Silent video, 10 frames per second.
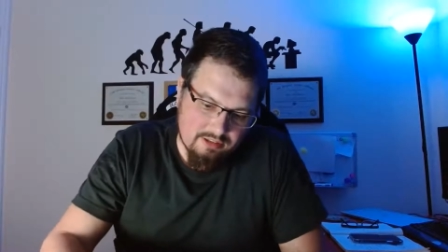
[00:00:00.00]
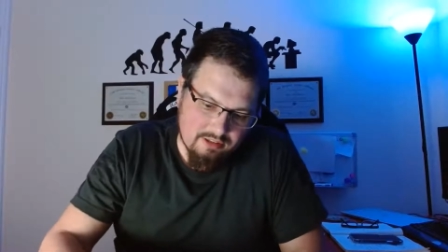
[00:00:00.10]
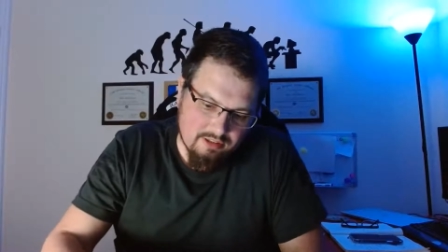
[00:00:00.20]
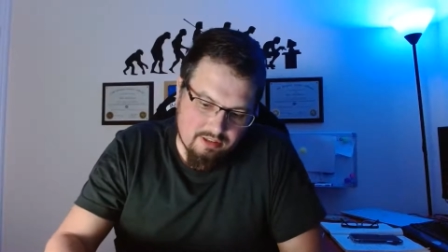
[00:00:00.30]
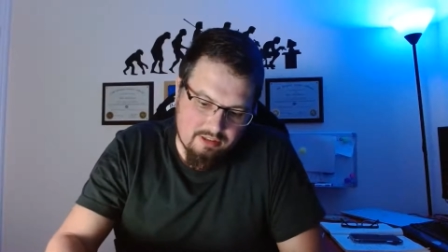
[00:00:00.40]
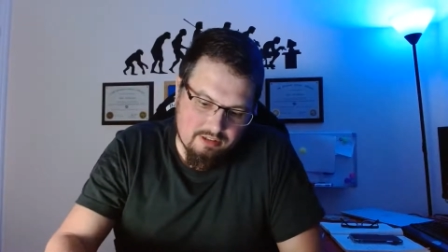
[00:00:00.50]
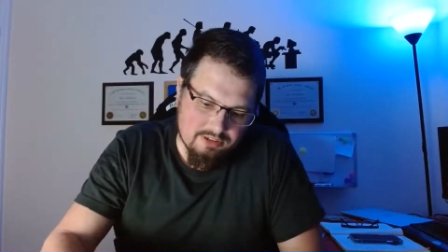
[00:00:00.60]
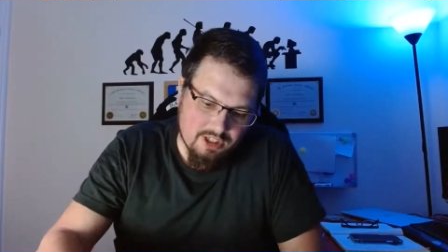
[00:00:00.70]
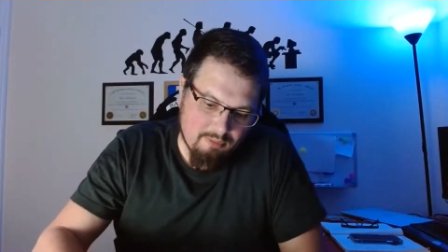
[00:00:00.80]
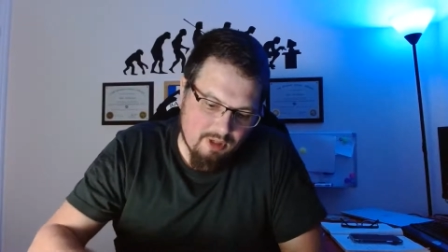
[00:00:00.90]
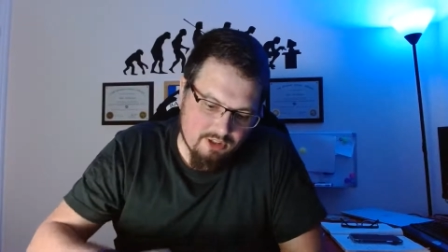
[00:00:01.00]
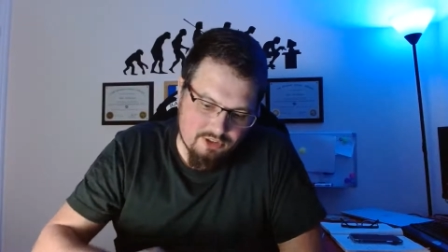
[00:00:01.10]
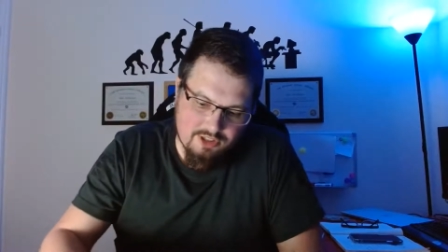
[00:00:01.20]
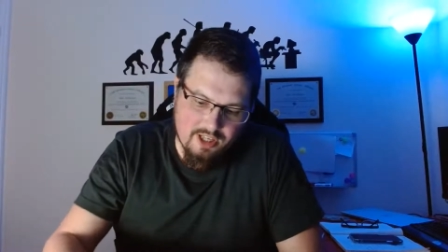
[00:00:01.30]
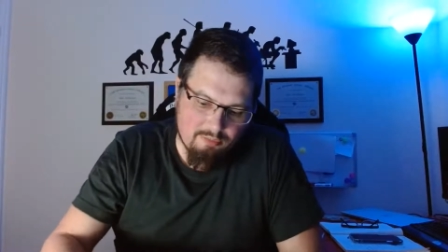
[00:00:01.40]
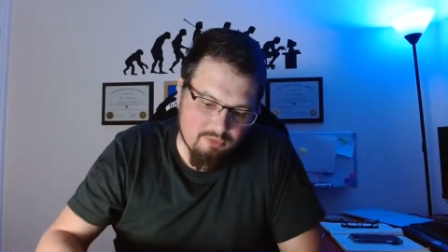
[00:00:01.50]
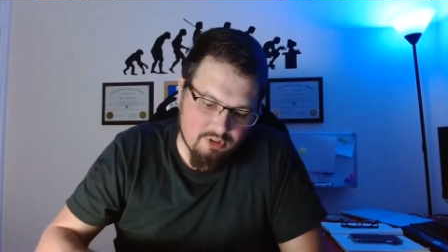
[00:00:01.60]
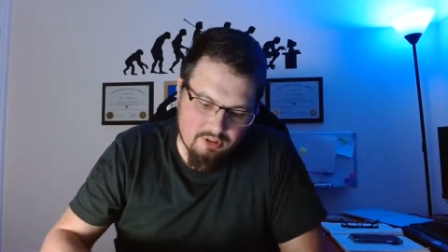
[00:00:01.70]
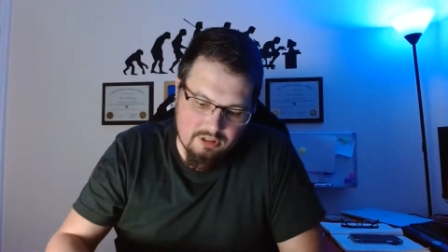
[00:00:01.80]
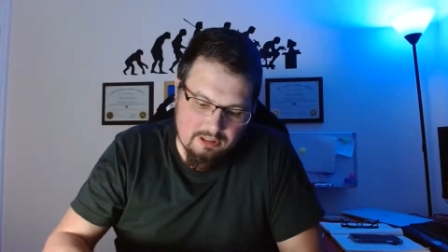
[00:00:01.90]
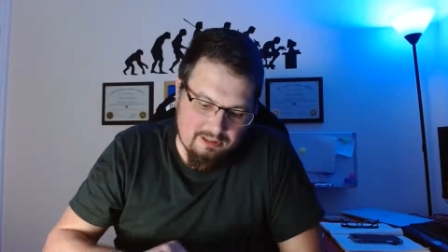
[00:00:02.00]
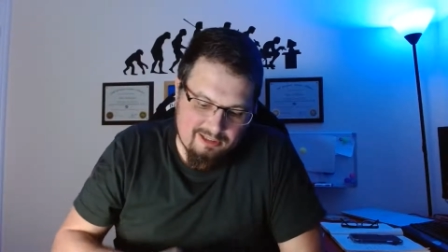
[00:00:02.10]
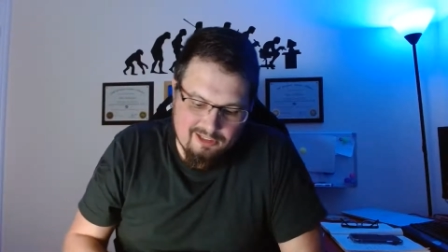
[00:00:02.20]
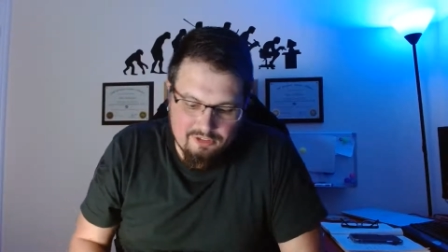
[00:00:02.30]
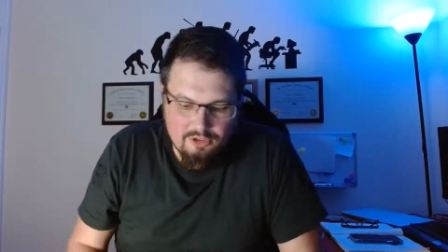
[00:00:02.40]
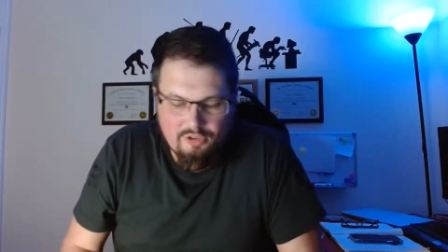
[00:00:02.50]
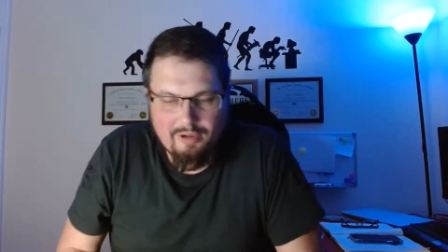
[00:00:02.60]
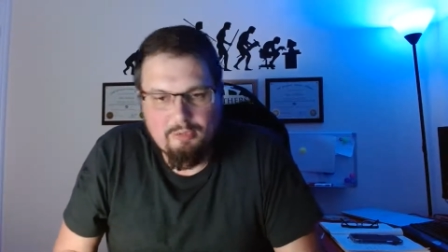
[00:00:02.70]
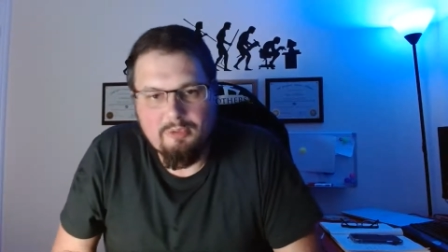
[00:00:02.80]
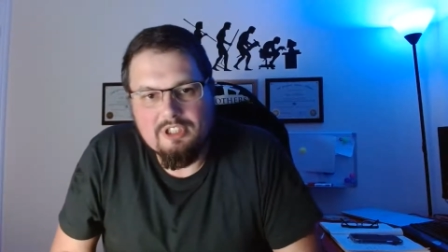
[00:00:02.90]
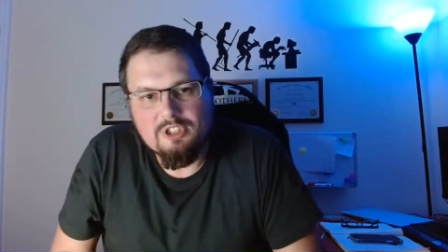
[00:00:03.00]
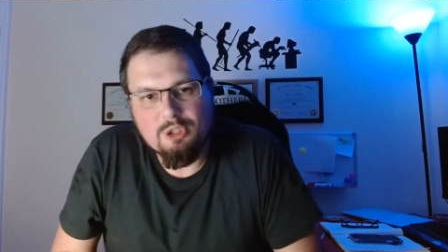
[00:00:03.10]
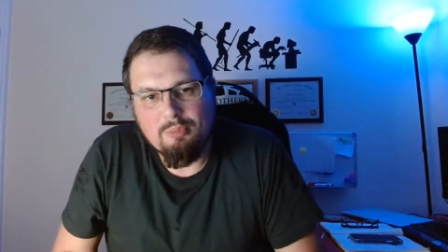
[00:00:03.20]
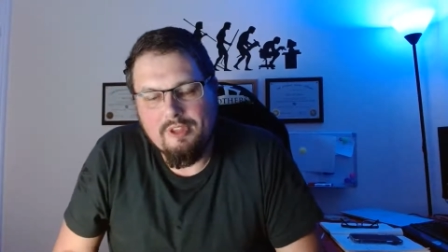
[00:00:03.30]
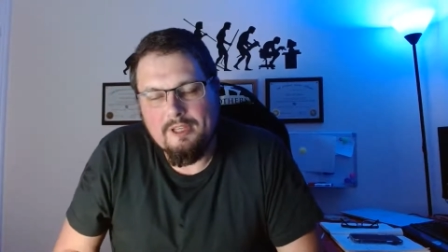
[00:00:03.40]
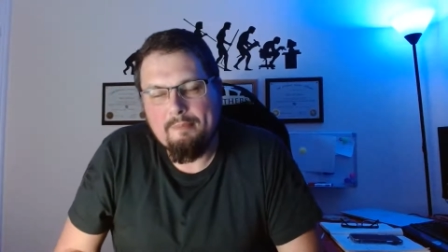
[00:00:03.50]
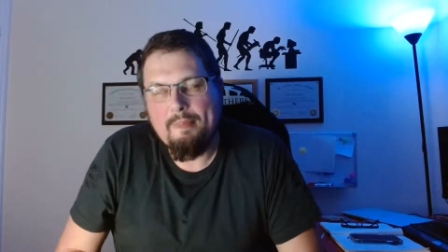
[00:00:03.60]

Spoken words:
the same age as them to trap them into something.